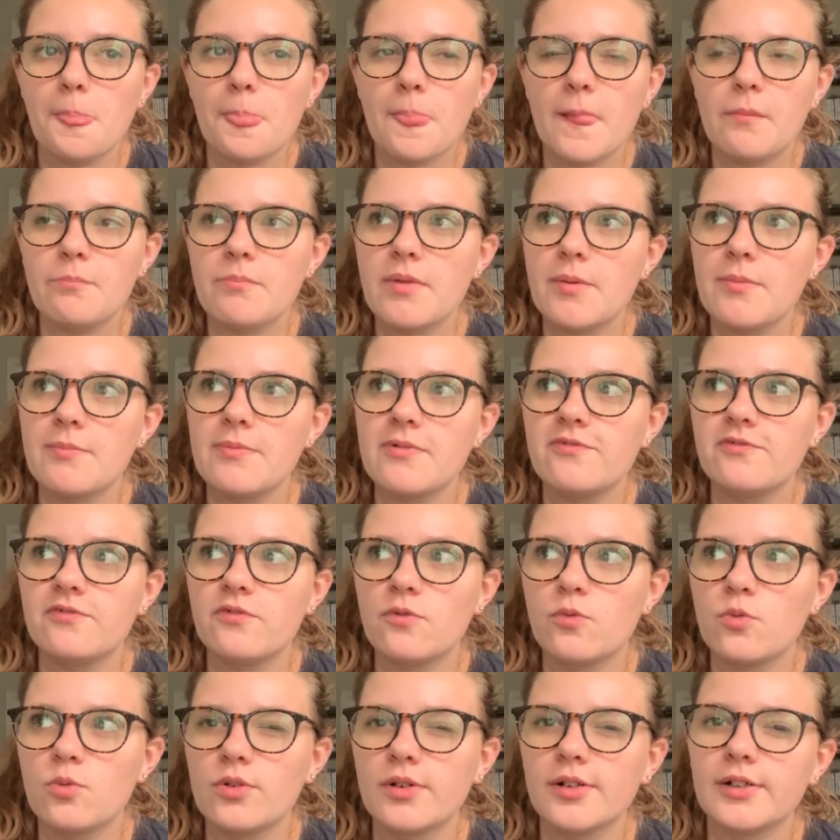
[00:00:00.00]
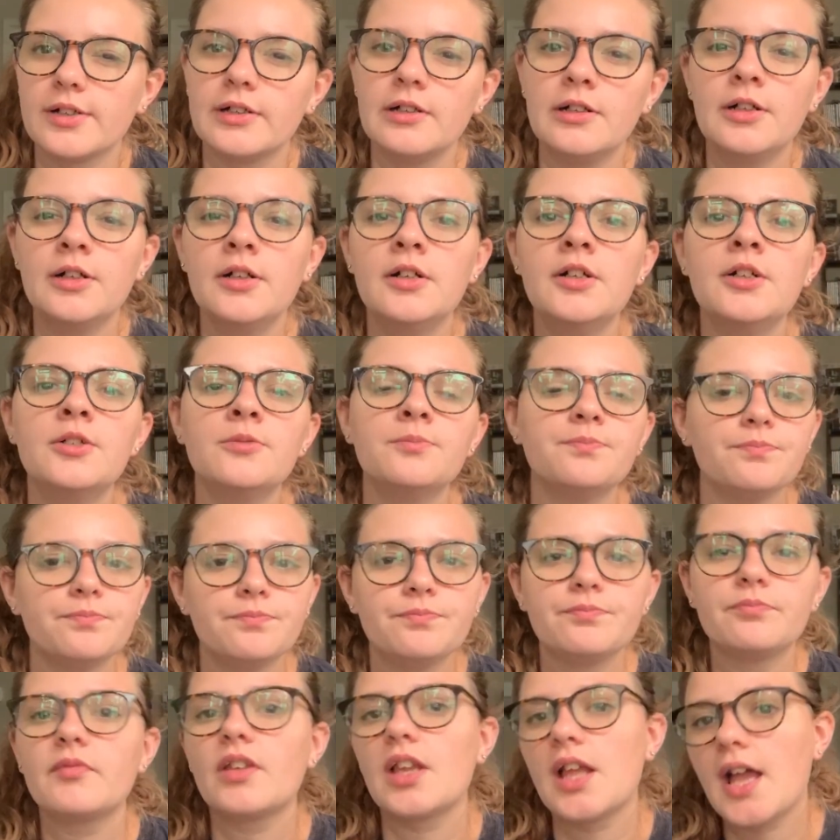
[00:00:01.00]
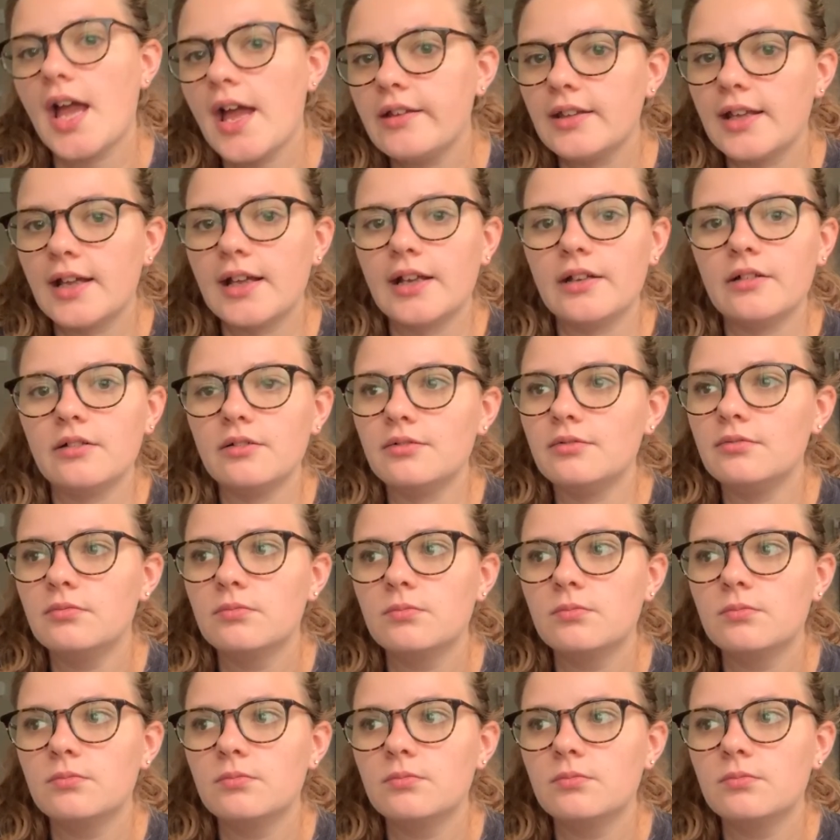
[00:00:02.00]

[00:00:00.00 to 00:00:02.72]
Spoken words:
maybe 4, and then